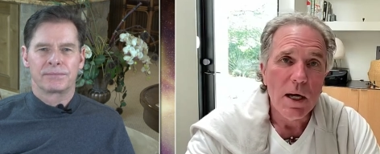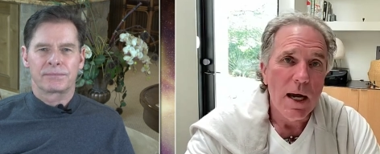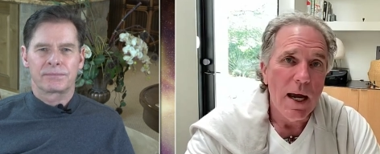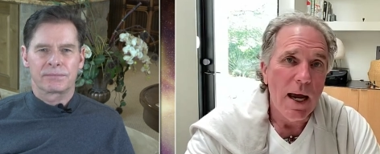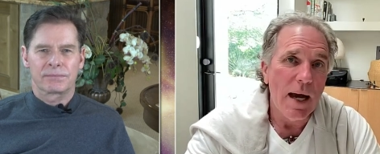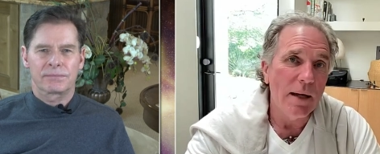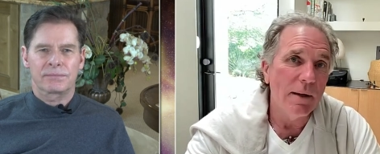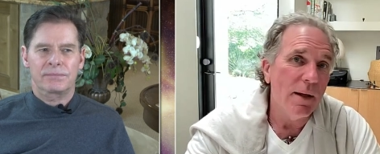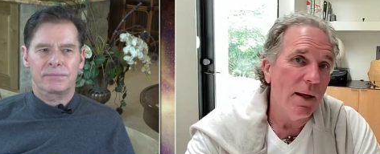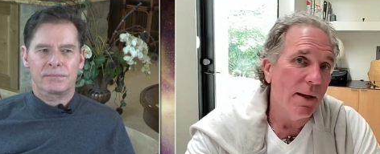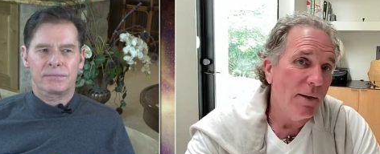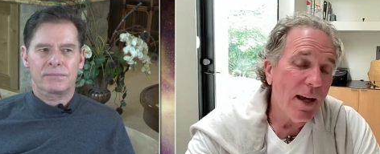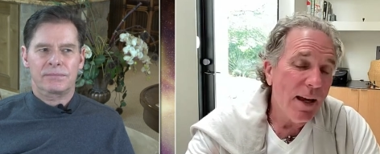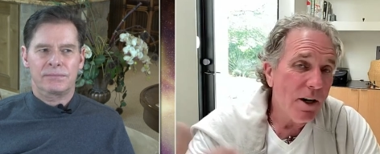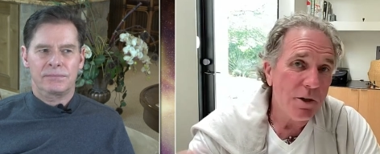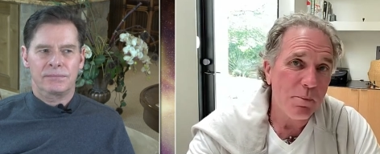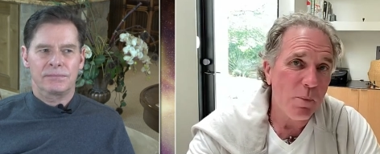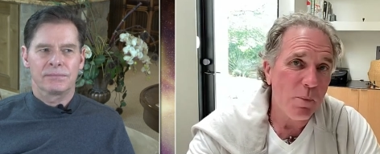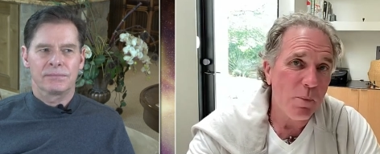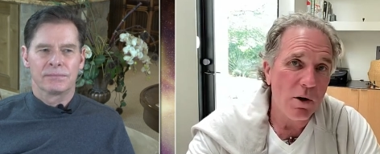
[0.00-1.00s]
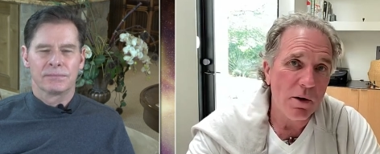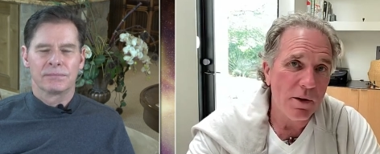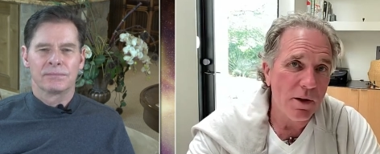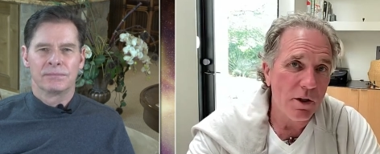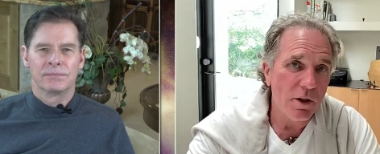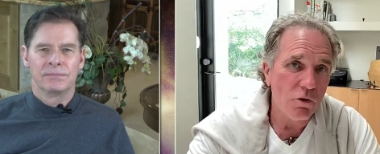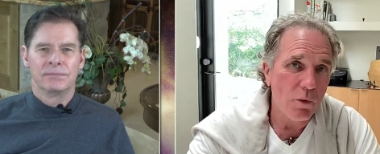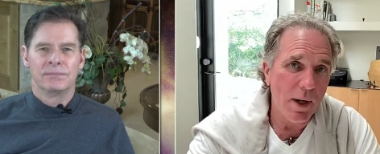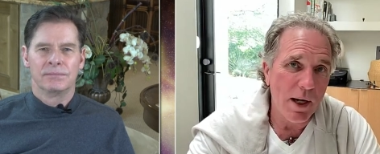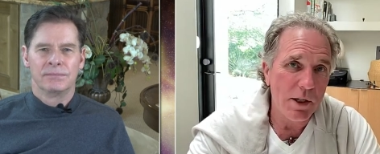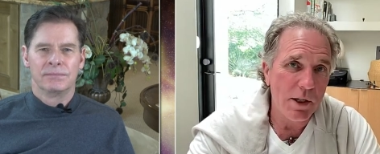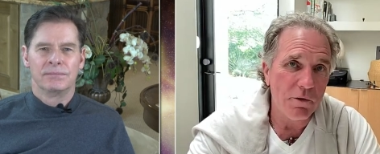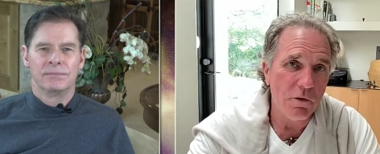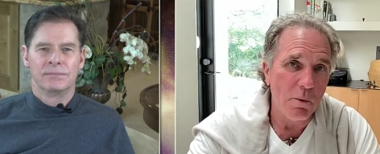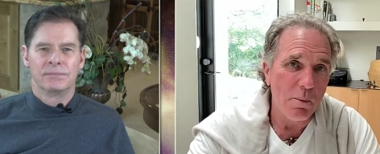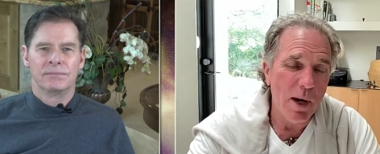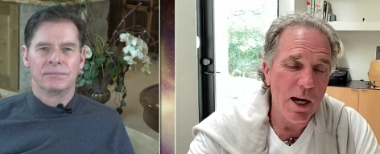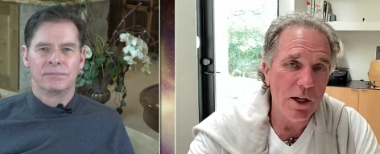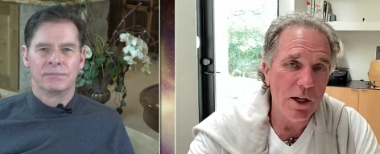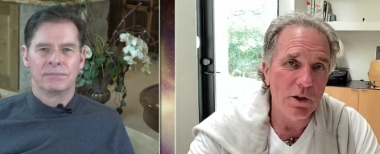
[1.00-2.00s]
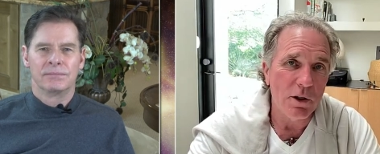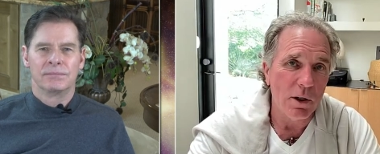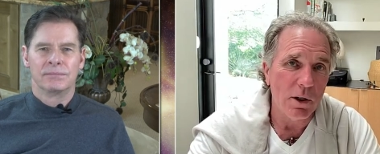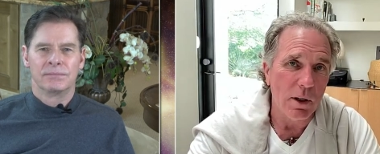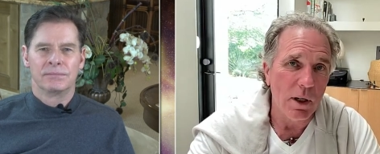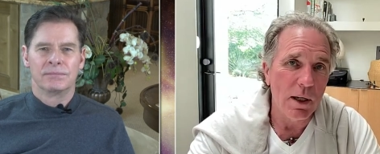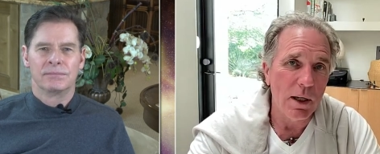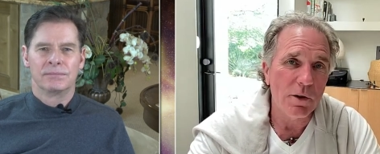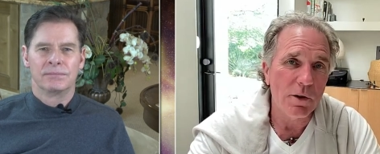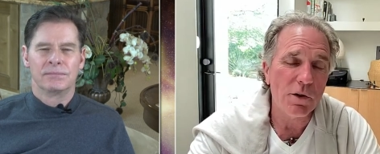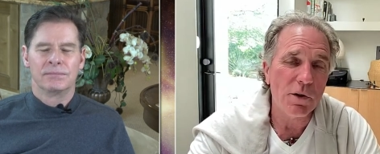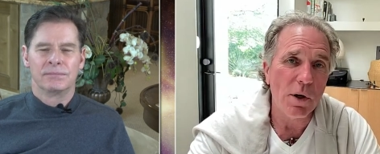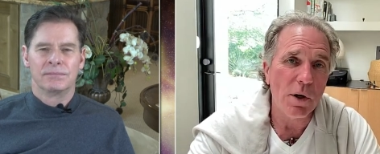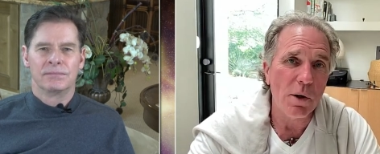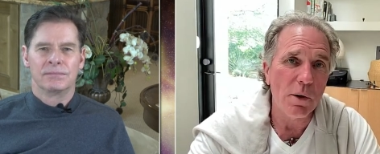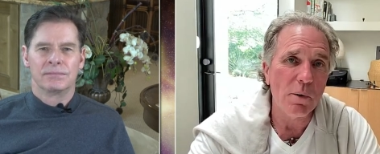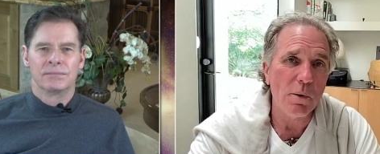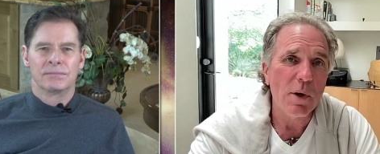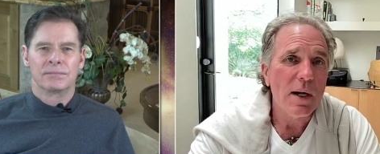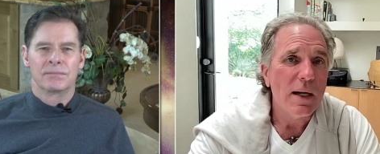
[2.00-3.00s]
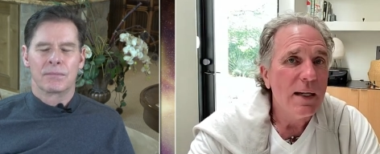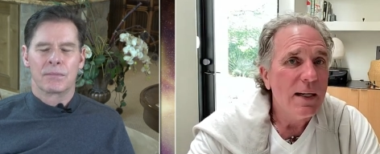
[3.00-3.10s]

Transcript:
Speaker 1: And, and that is part of the transformation. And so,